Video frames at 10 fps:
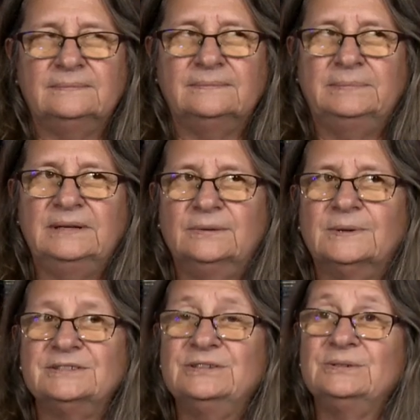Be the
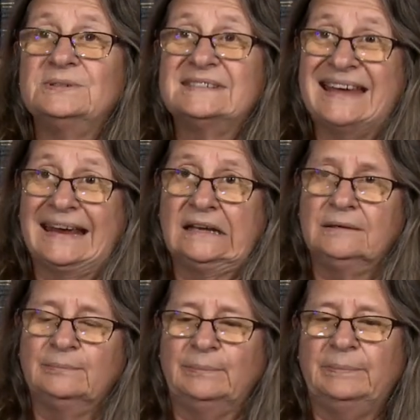One To second,
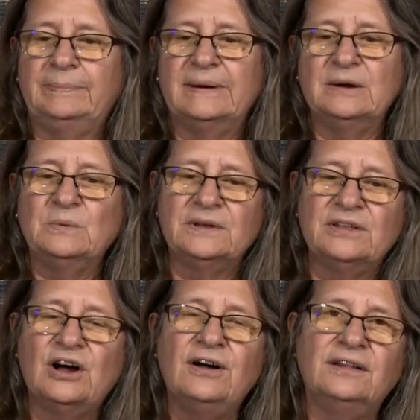but with
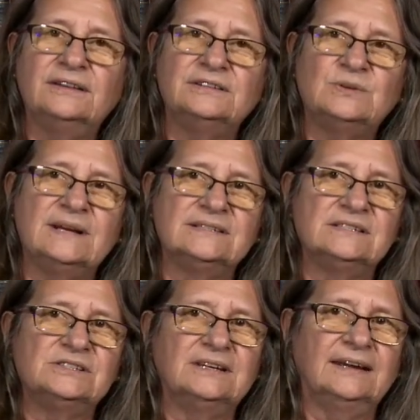all the
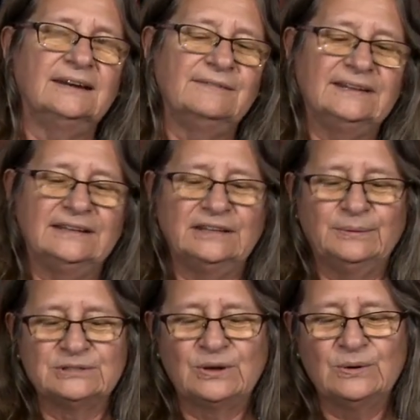transitioning and everything that
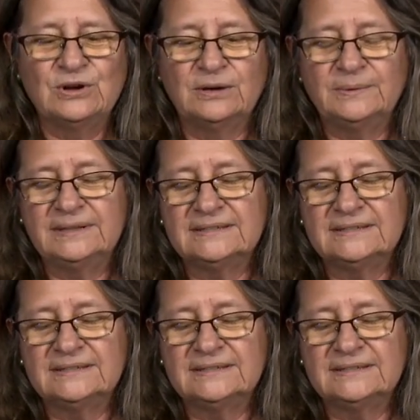was going on with the